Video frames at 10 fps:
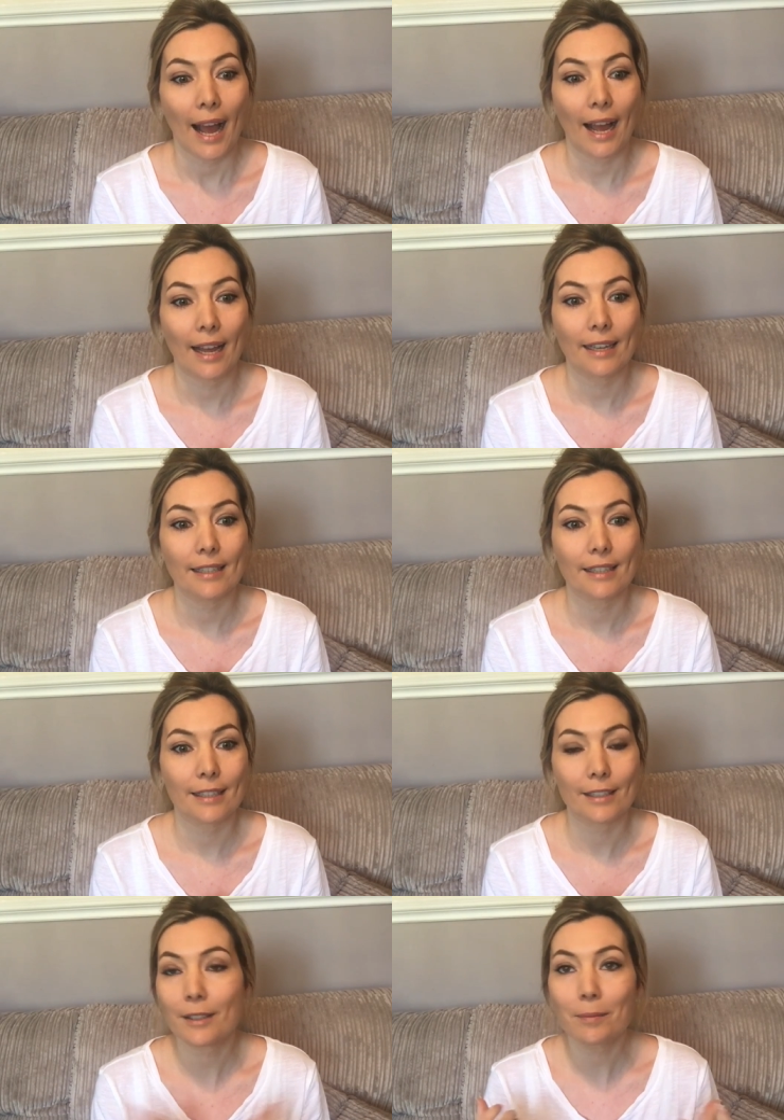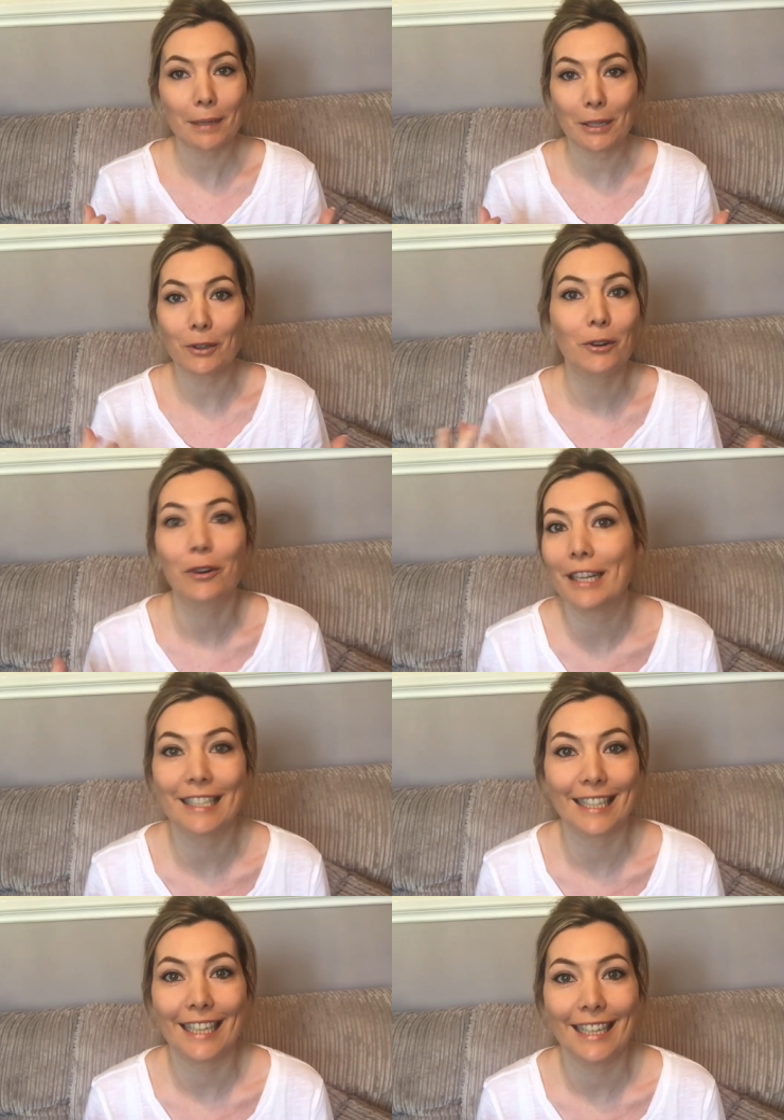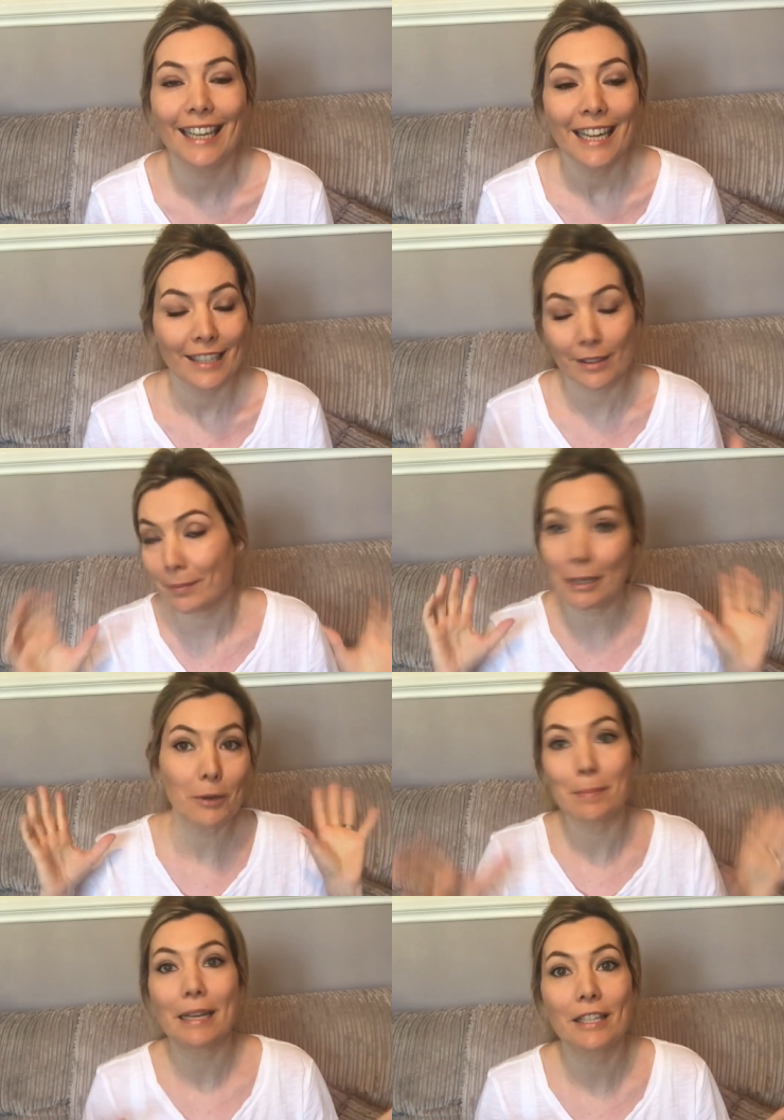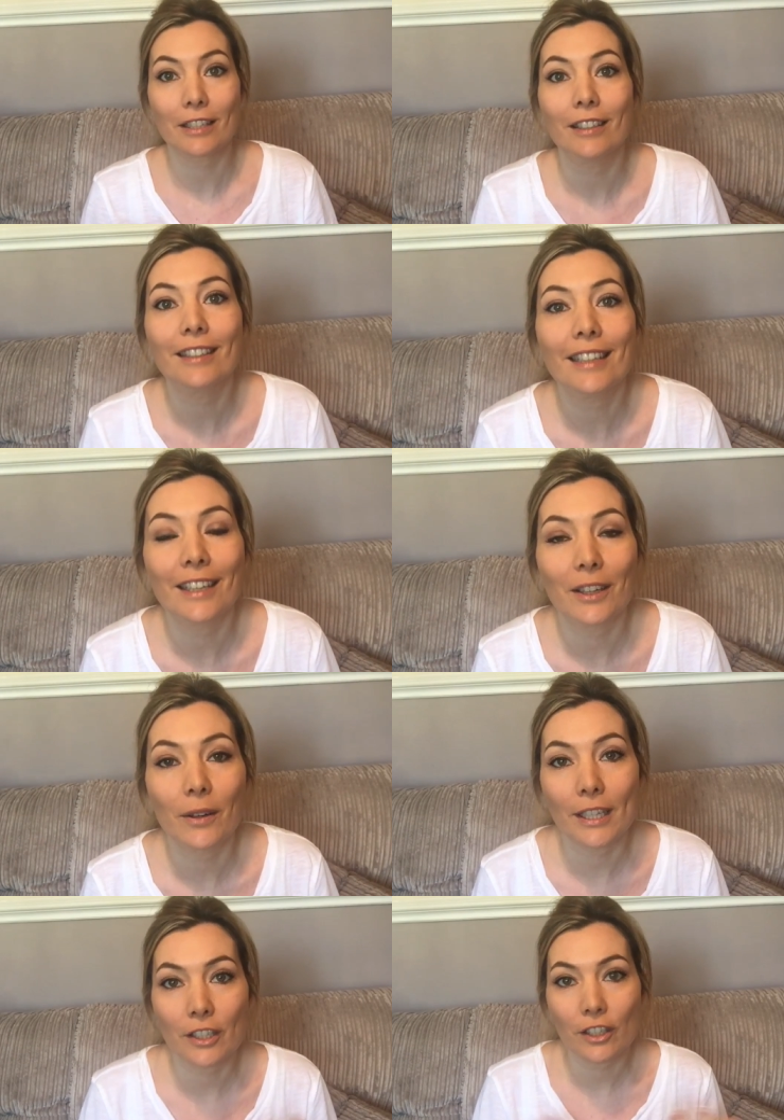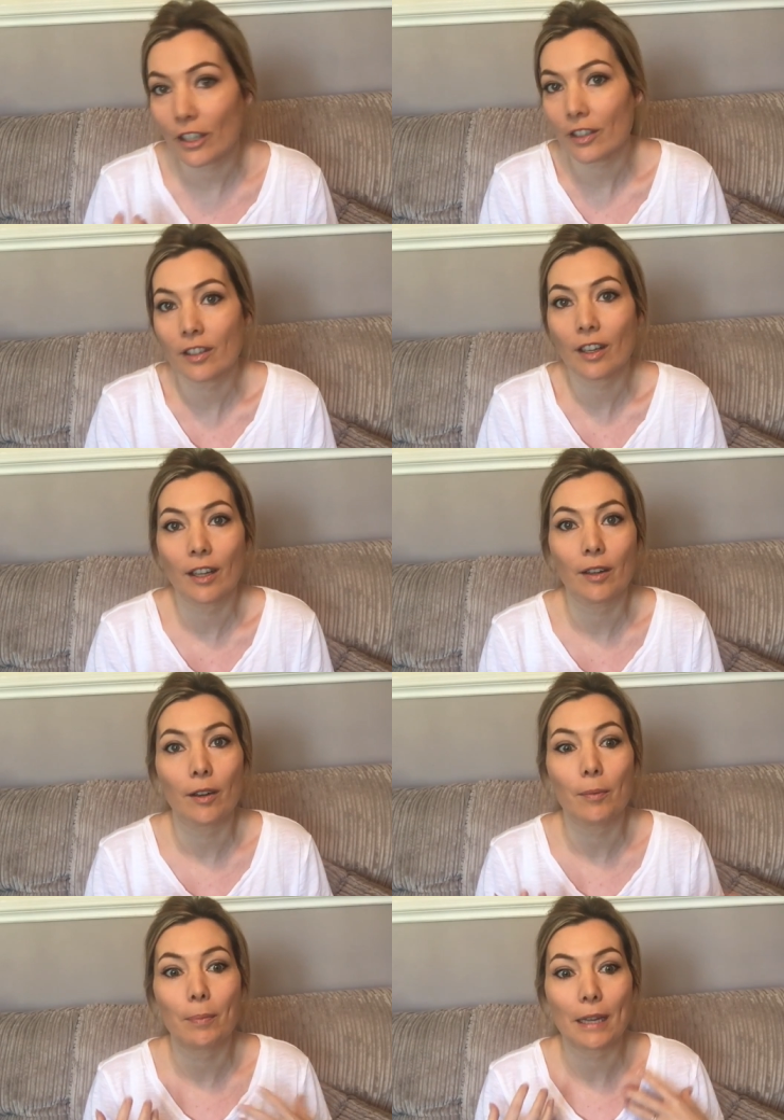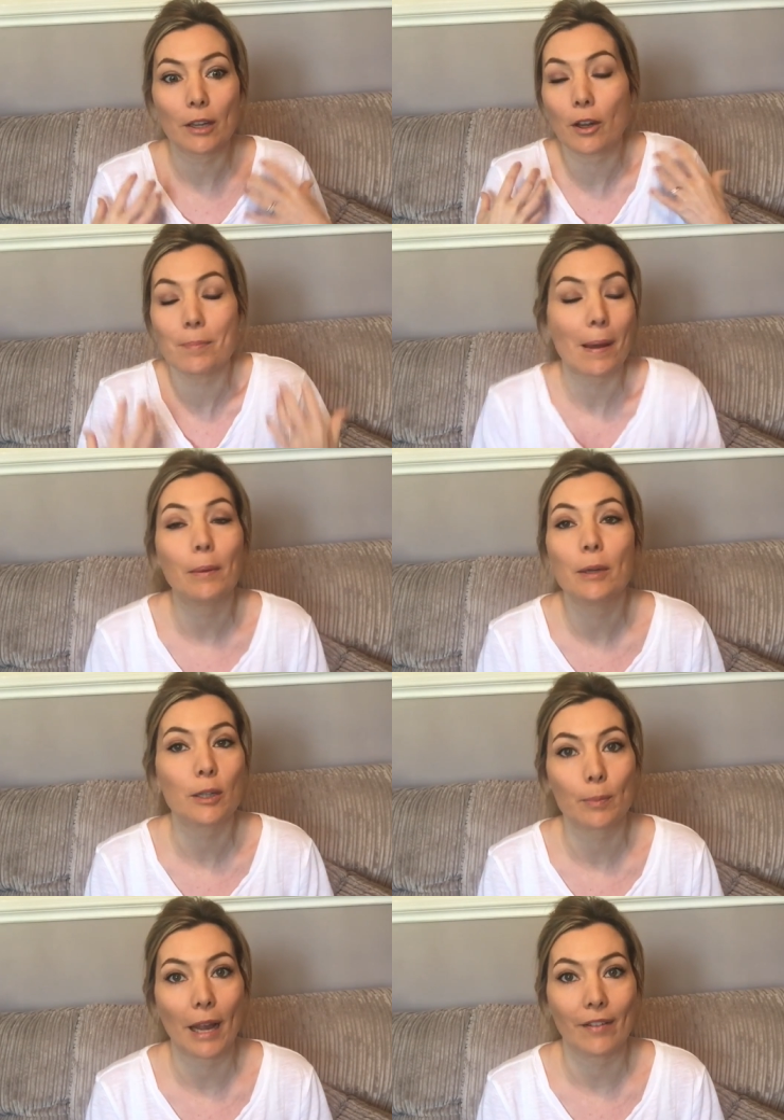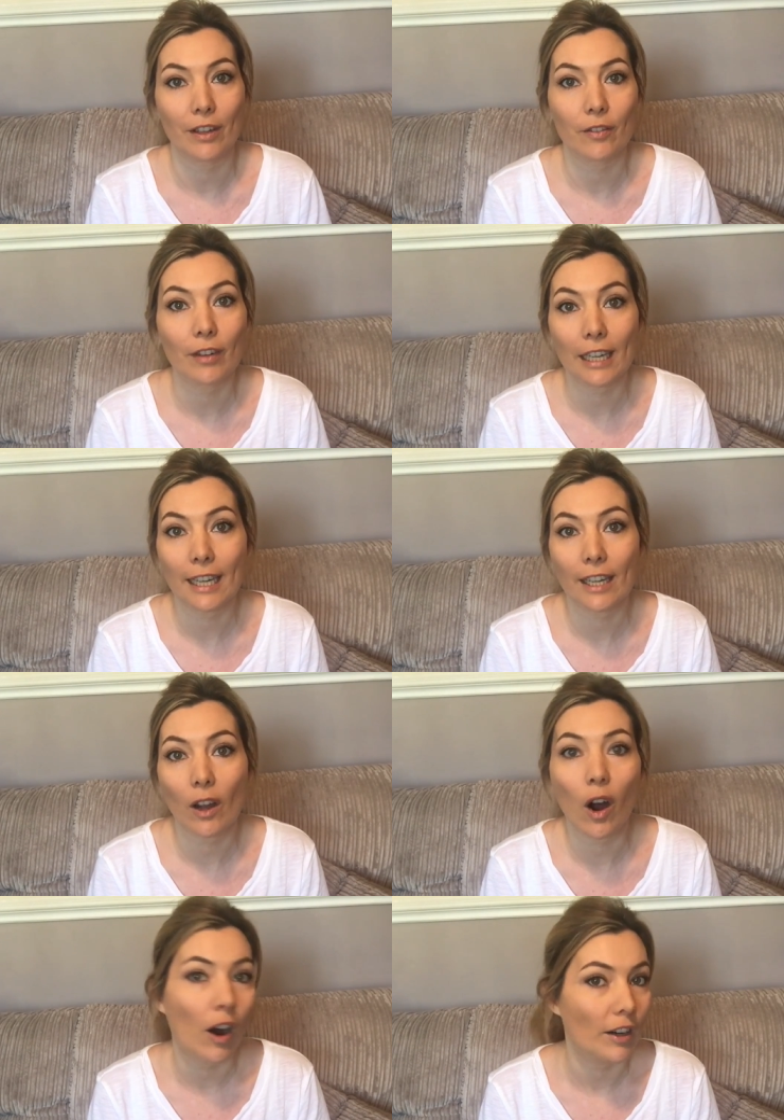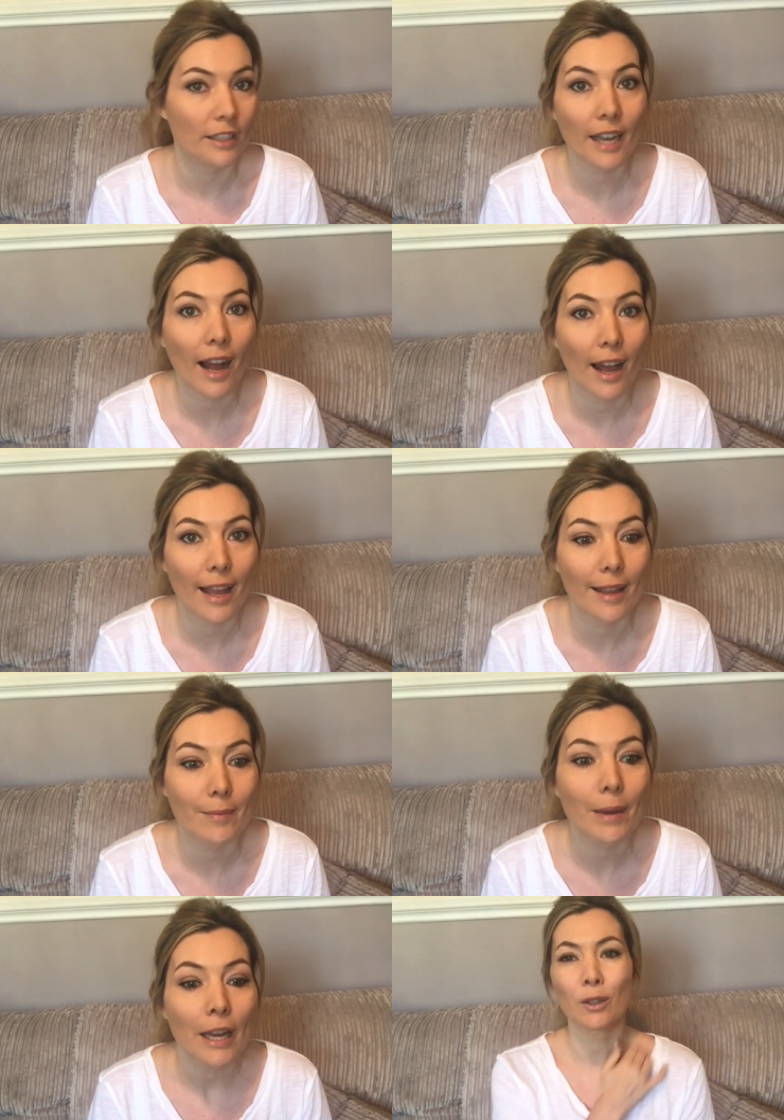and it doesn't mean you're crazy, it doesn't mean you're mental, you know, it just can be, you can maybe just be having a really hard time.